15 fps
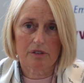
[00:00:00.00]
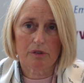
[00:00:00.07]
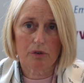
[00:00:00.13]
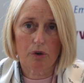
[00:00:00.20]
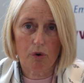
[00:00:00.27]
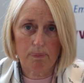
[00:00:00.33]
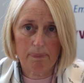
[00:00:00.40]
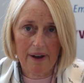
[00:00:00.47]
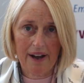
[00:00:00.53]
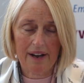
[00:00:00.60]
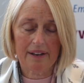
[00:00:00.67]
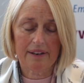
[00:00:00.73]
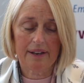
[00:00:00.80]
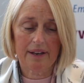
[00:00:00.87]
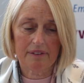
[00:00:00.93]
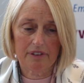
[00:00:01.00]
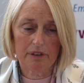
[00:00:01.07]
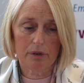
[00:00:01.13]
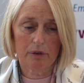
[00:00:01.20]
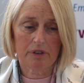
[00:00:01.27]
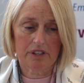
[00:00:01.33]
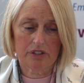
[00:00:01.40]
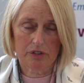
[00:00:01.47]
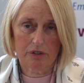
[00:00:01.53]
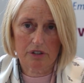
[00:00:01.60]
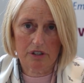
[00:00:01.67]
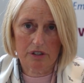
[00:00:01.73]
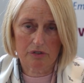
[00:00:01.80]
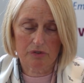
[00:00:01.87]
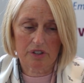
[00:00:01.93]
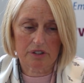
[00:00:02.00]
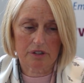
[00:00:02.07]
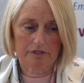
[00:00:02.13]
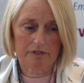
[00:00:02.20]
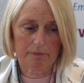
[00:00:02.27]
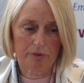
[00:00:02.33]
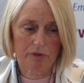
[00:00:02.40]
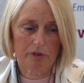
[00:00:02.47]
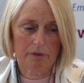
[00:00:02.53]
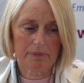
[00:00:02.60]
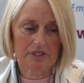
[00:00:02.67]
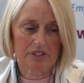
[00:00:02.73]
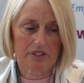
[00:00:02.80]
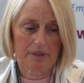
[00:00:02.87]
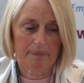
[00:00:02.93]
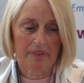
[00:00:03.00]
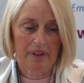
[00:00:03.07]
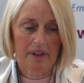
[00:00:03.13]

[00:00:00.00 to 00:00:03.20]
So go back and have a look at your contract of employment.